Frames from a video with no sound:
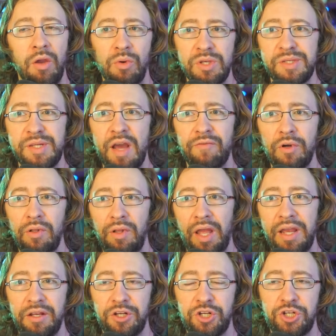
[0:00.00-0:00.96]
It was never
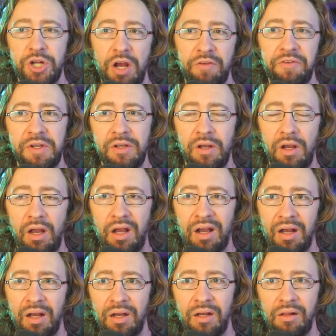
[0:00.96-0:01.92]
like shoving
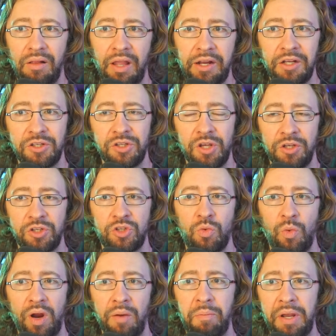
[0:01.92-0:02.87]
uh, like a, a,
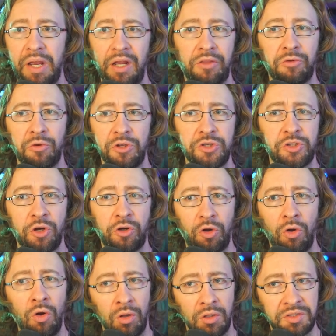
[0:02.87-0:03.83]
square peg through a
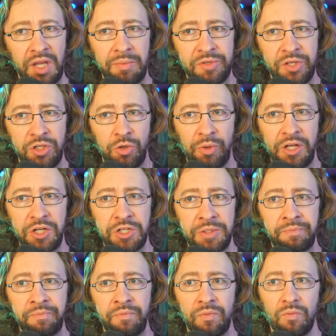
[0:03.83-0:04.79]
circle hole type
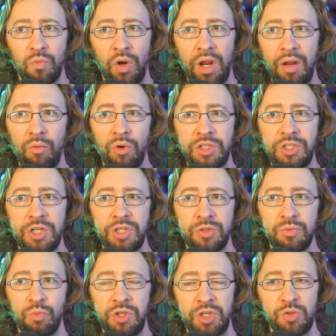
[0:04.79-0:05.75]
situation, right? Which yeah.
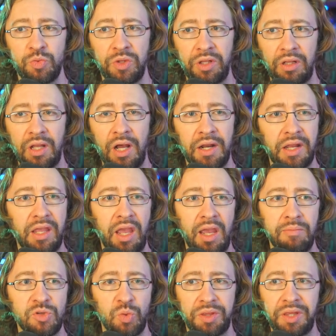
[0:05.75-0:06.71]
is which is with a lot of
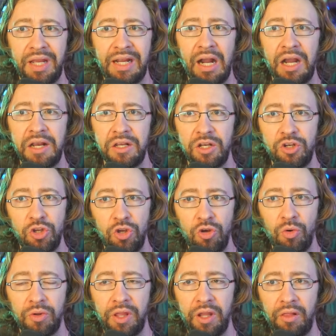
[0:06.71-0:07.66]
games what they kind of
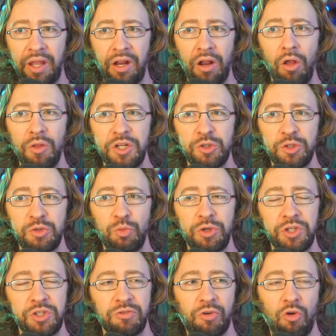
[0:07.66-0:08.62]
do, where they like, oh, let's just,
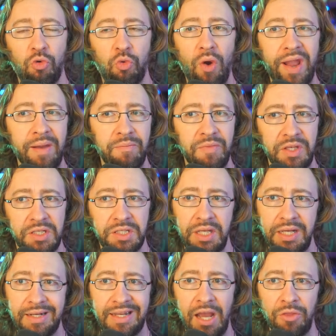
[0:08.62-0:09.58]
we'll just cram this
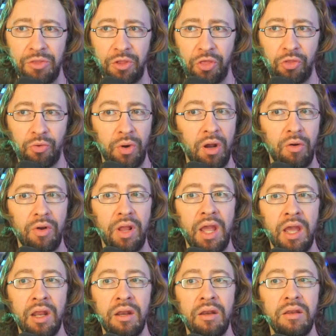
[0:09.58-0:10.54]
thing down the throat
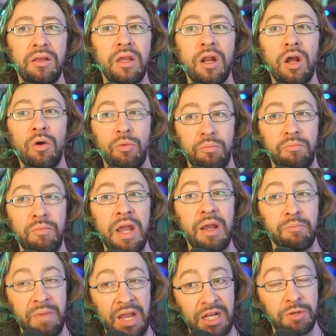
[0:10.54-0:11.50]
and you know yeah.
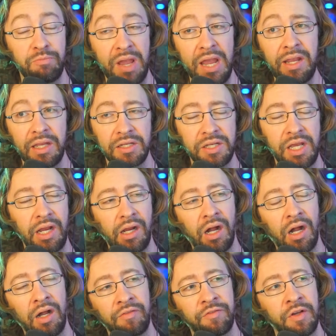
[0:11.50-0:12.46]
ma- make make it take
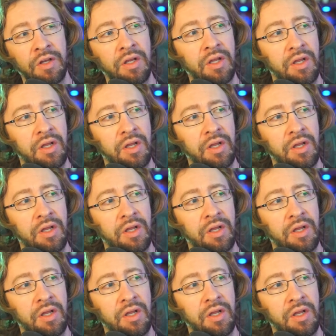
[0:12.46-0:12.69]
off.